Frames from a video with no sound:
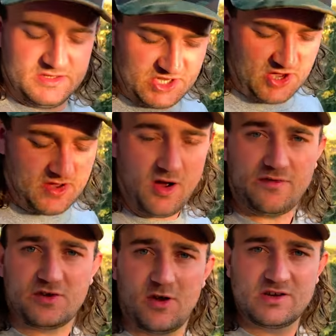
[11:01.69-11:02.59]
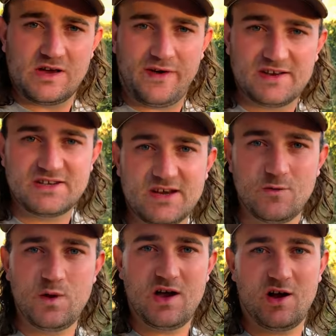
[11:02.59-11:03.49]
So, after a long day of
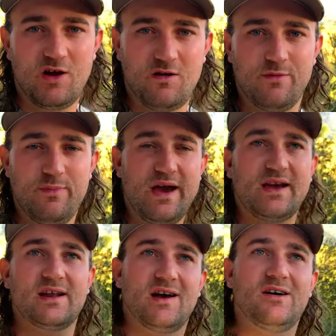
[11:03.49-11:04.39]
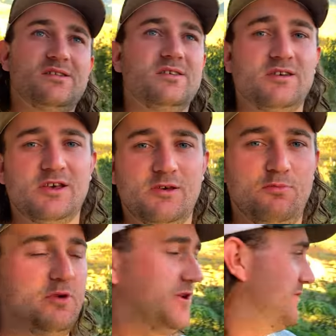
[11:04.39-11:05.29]
hunting, we are back at our
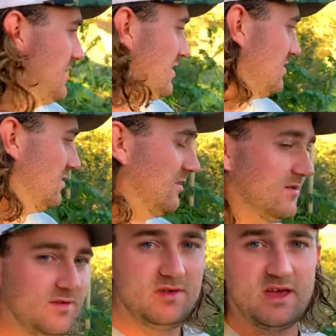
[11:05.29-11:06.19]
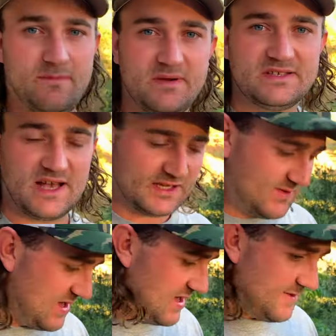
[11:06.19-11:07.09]
beautiful little camping site
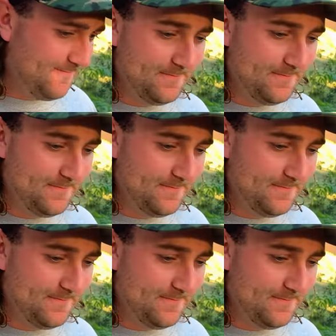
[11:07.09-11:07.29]
over here.